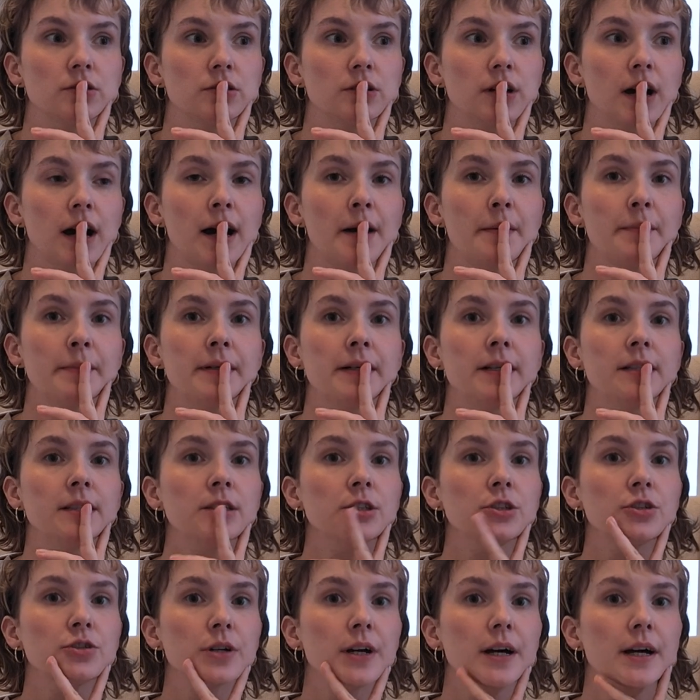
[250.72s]
I'm
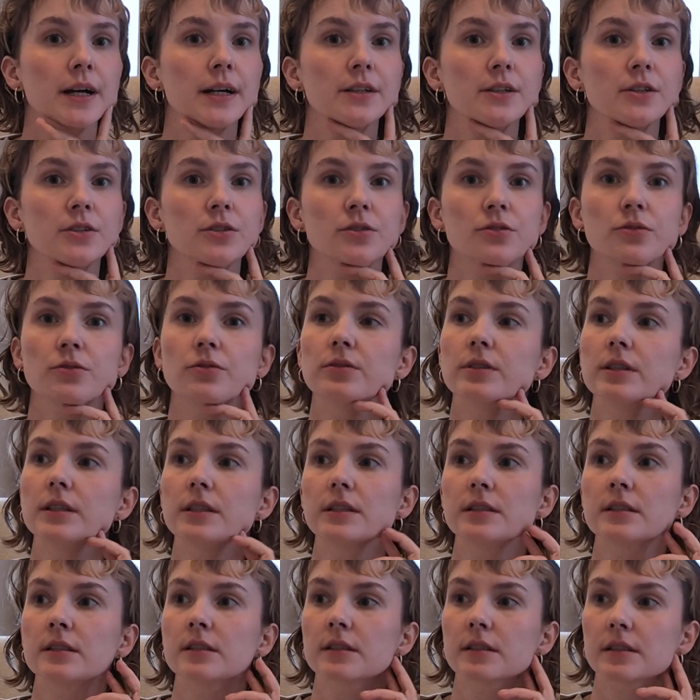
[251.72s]
gonna try to do
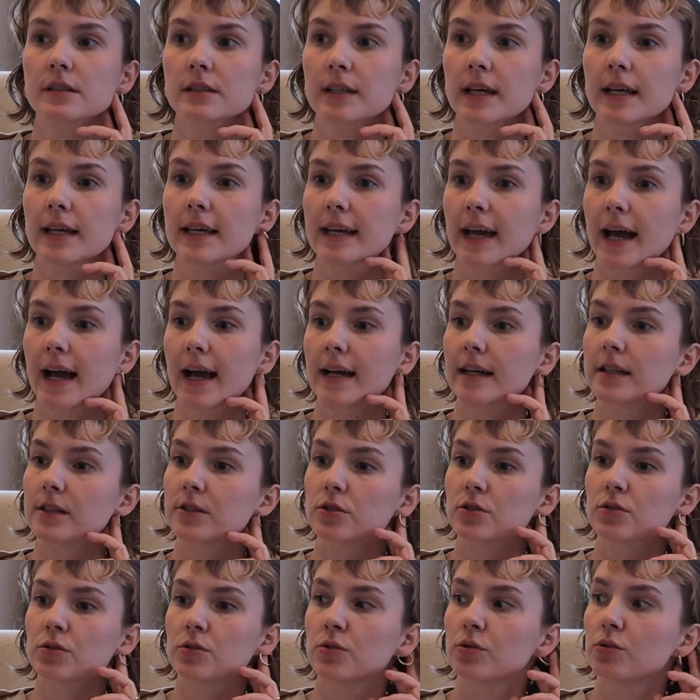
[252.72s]
this like
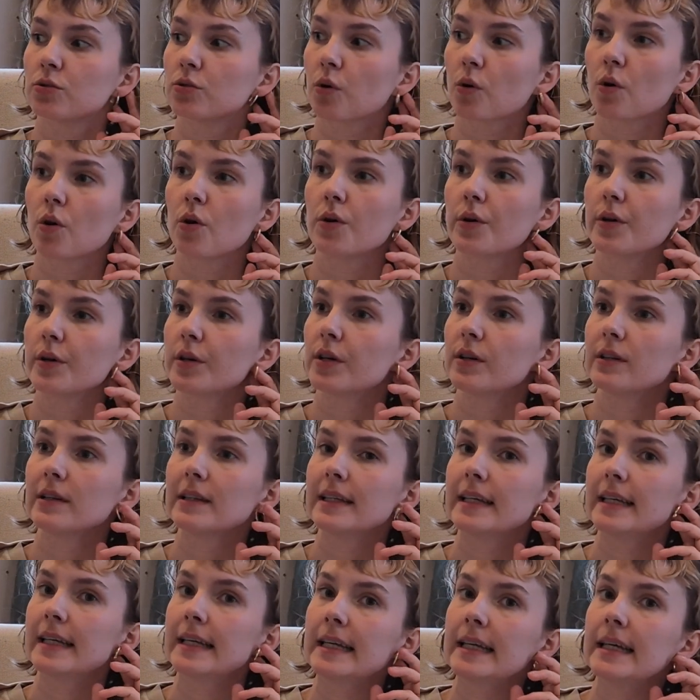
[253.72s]
as
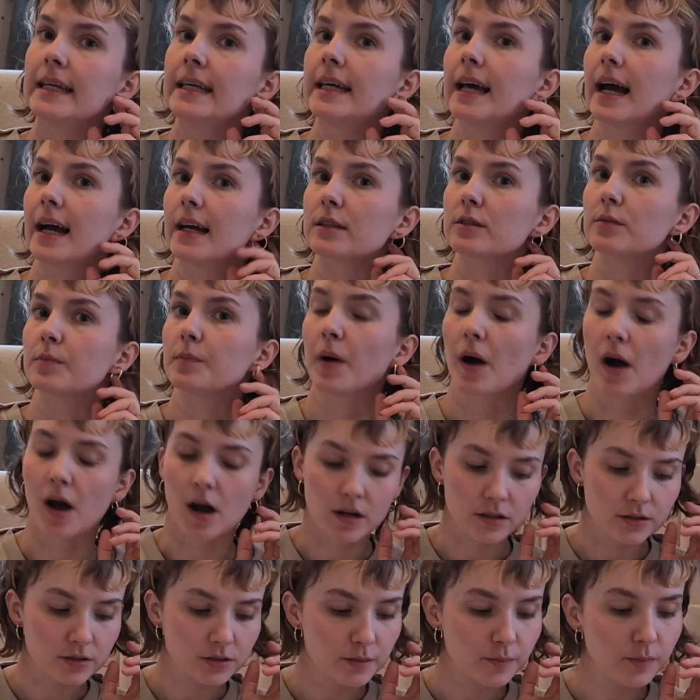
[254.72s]
tutorial-y as
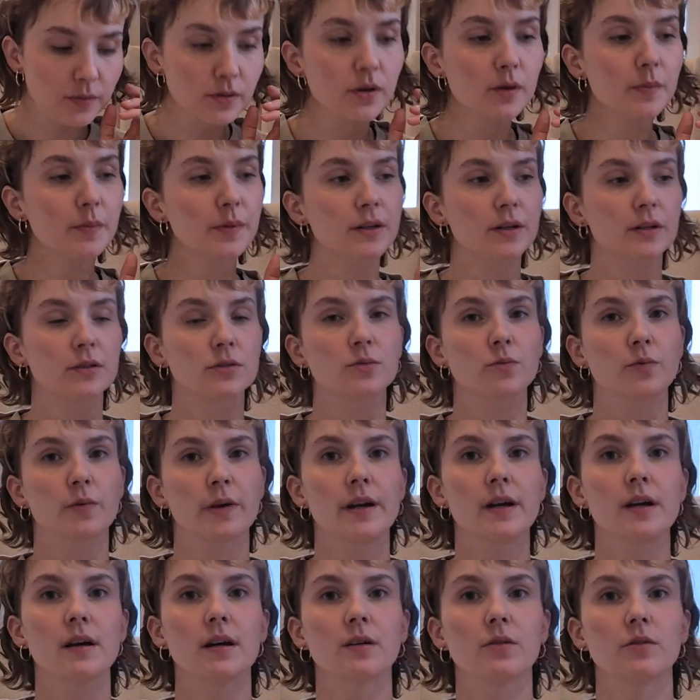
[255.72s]
possible, because
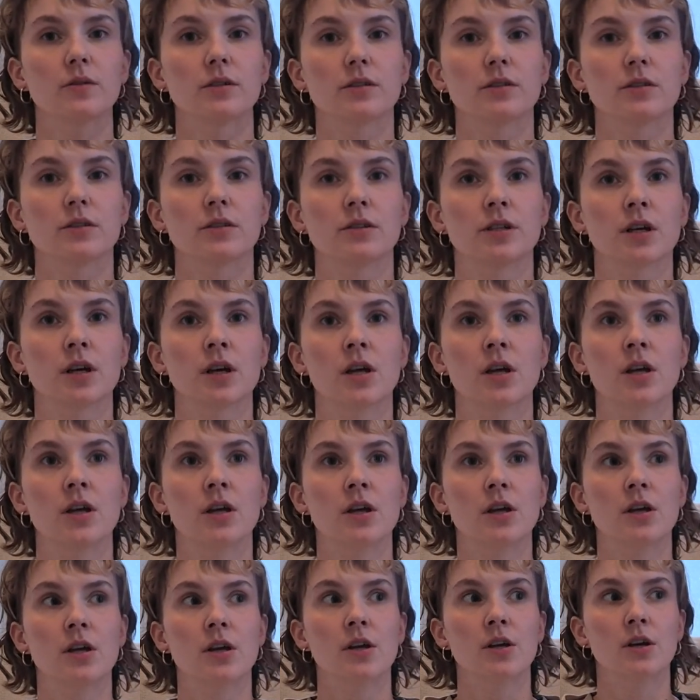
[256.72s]
when I was
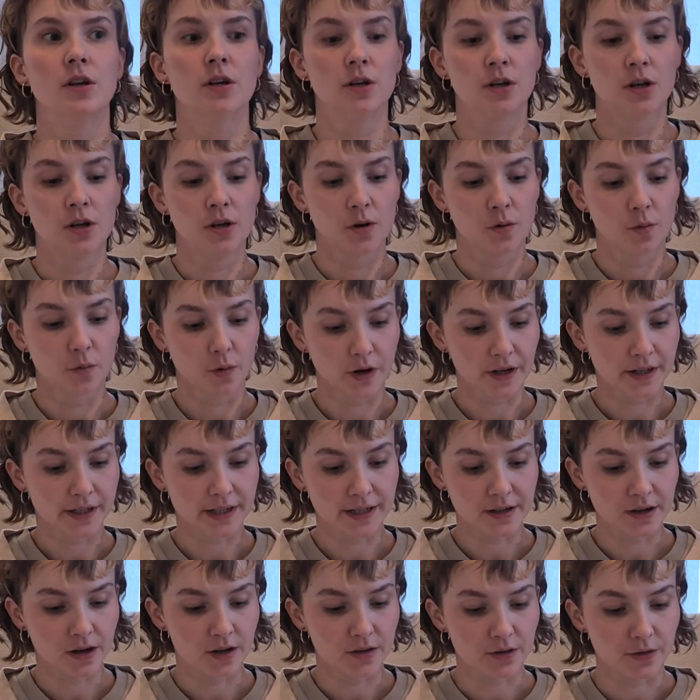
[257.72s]

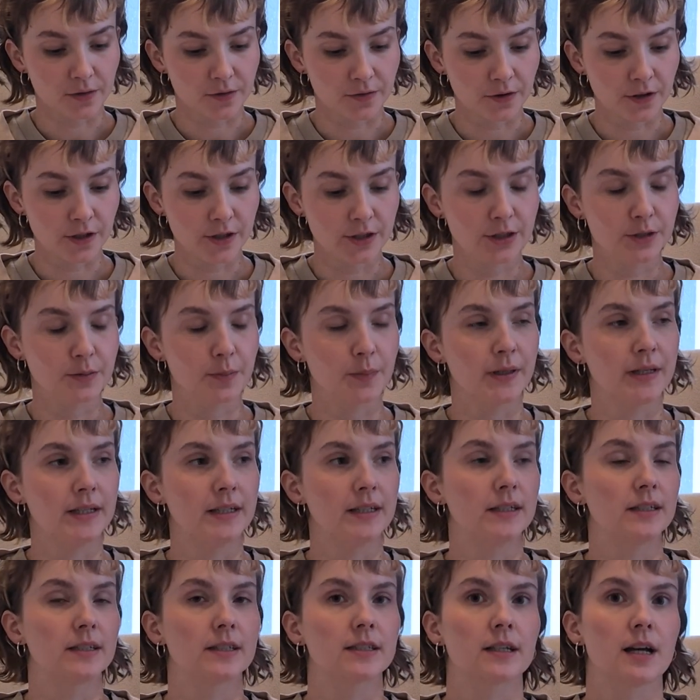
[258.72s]
working on the first
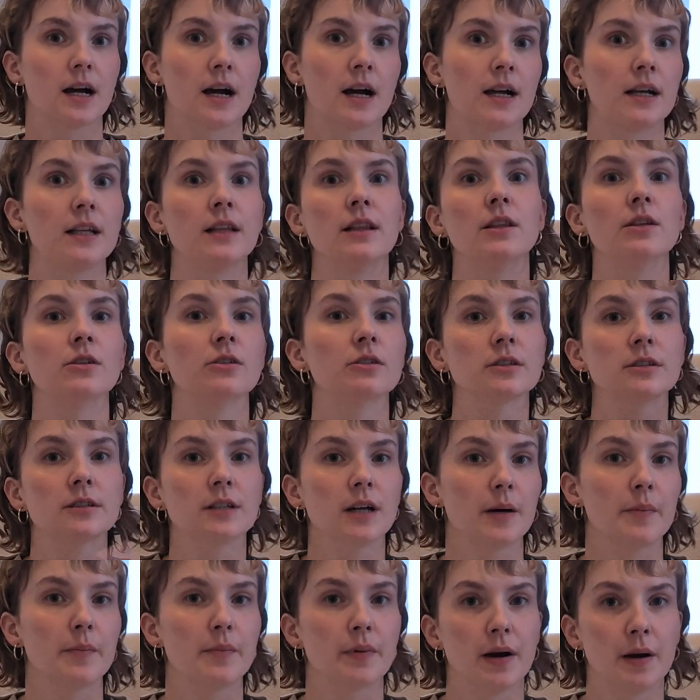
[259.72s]
piece, I looked
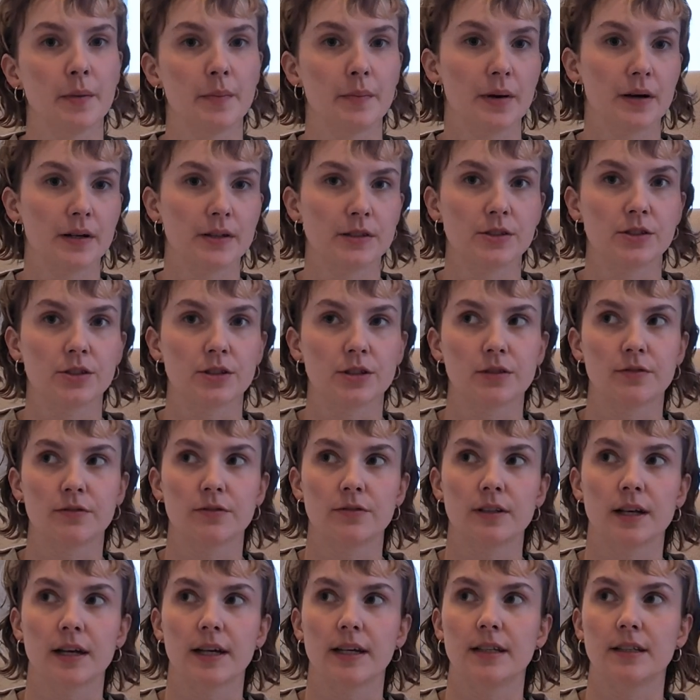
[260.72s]
up a bunch of
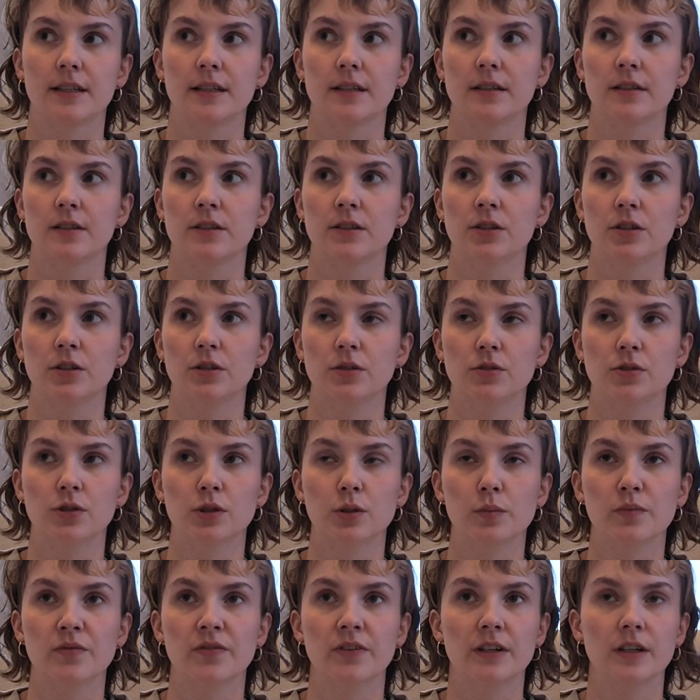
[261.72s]
like
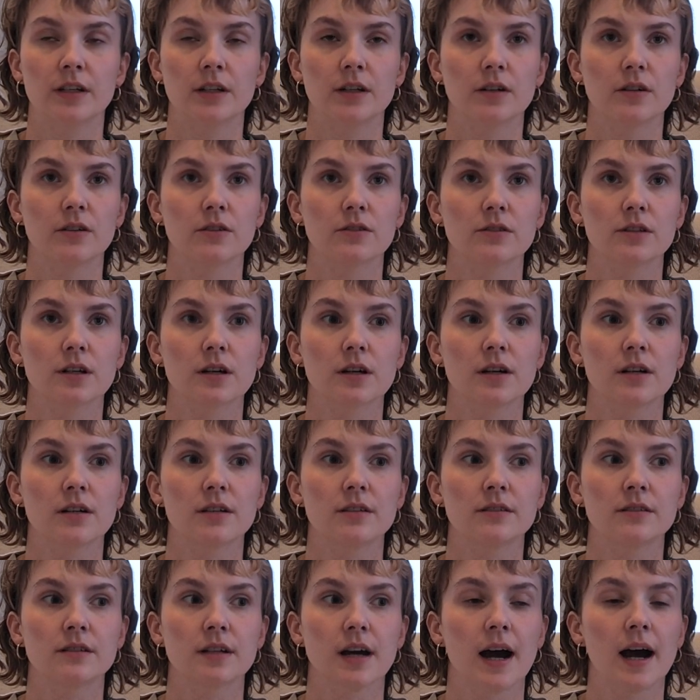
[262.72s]
YouTube videos
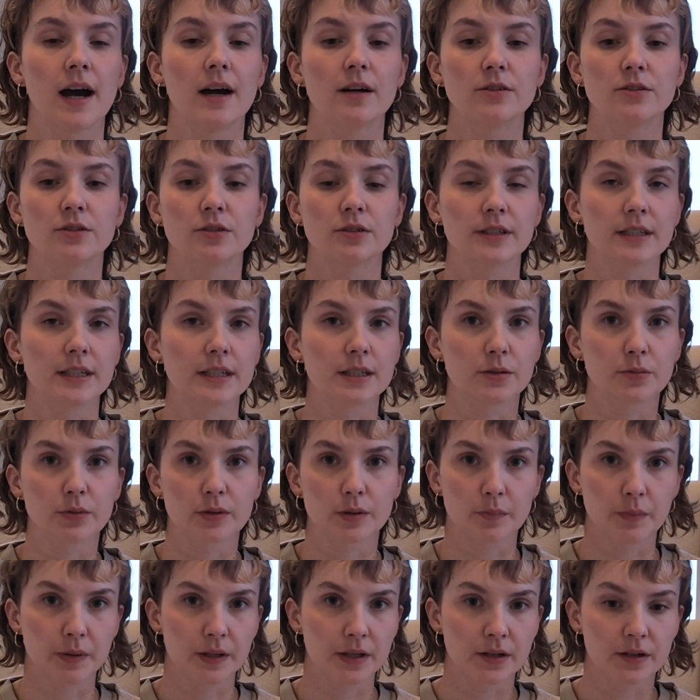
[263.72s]
on how to knit
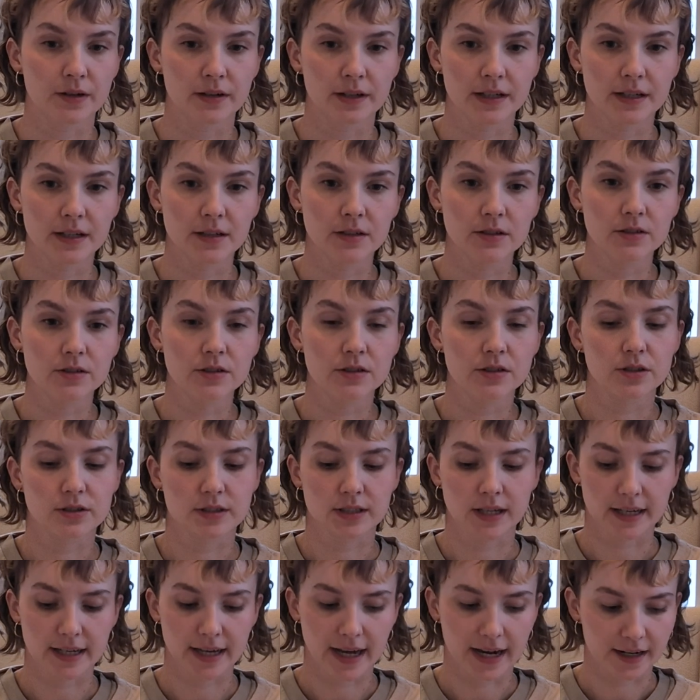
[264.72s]
with bigger needles because
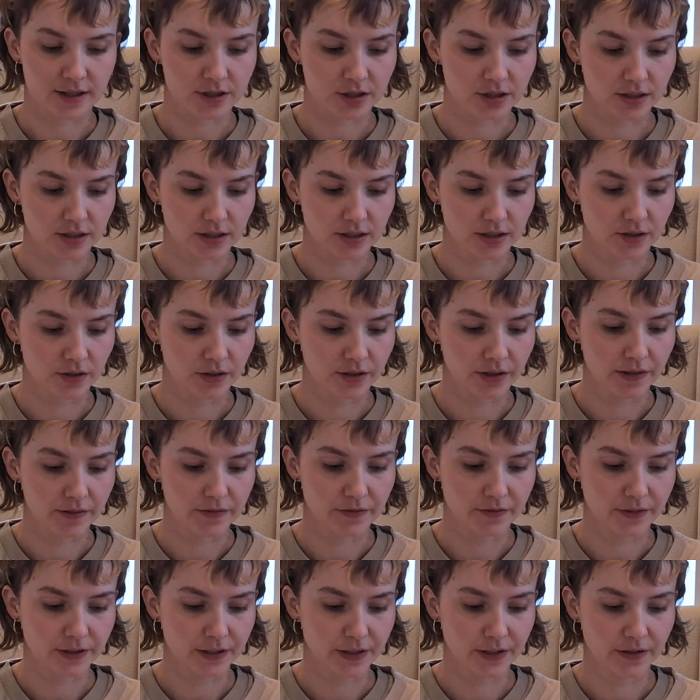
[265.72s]
I actually
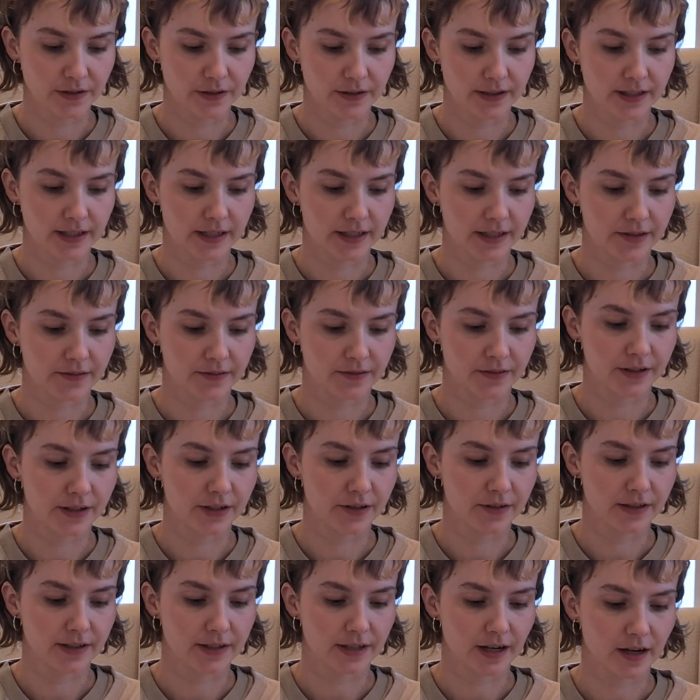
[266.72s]
couldn't figure
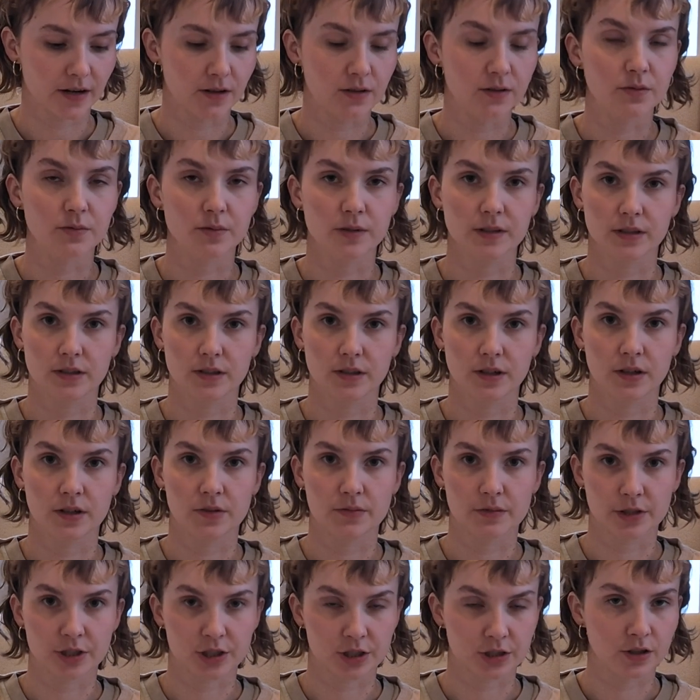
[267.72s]
it out with the
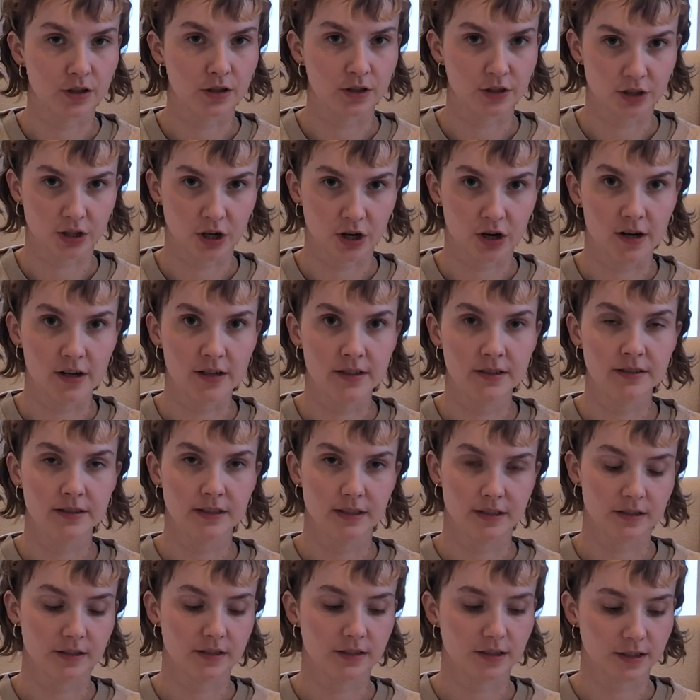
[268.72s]
original yarn.
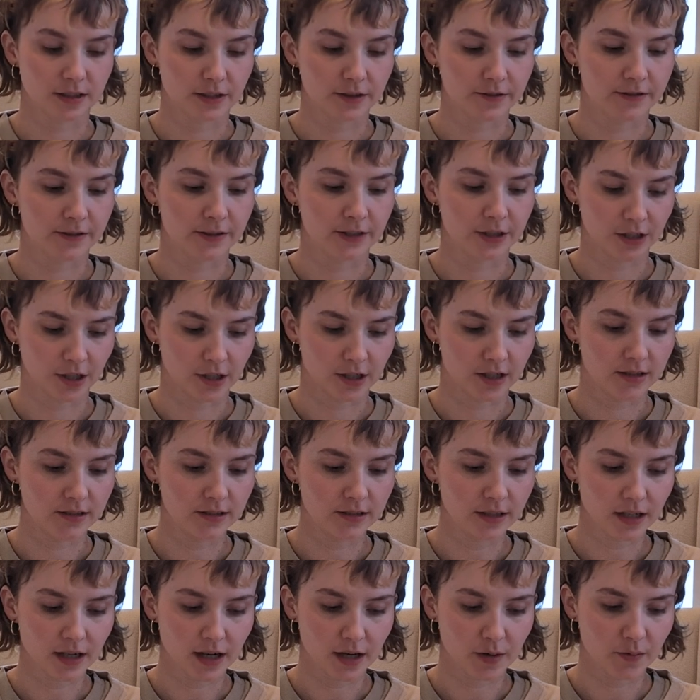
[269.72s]
This is a different yarn
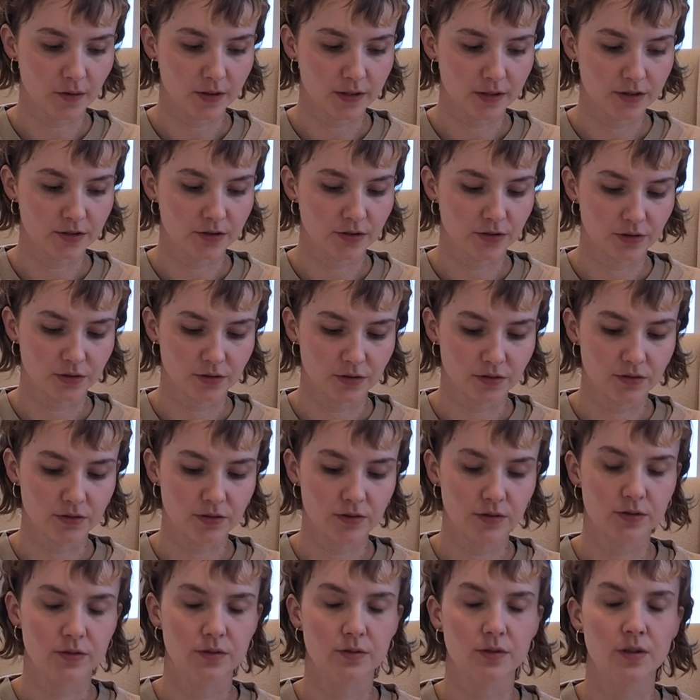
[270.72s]
that I wanted to
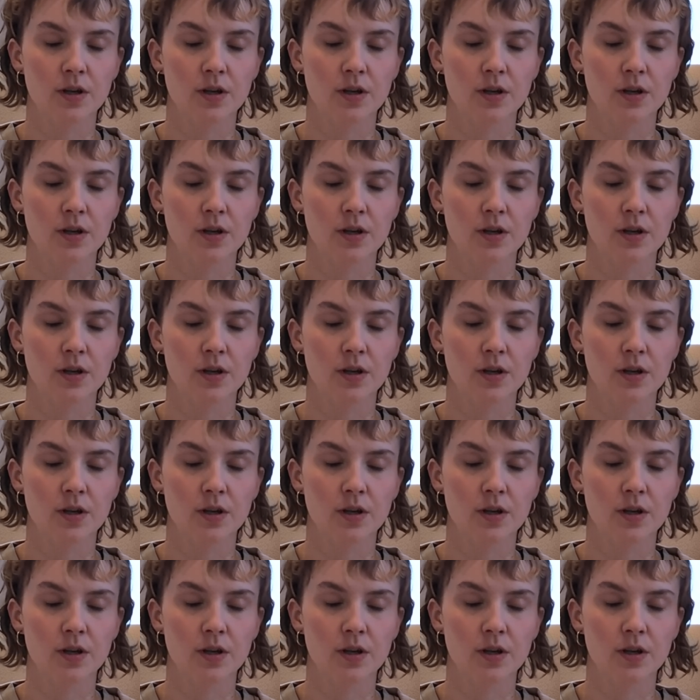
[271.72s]
use,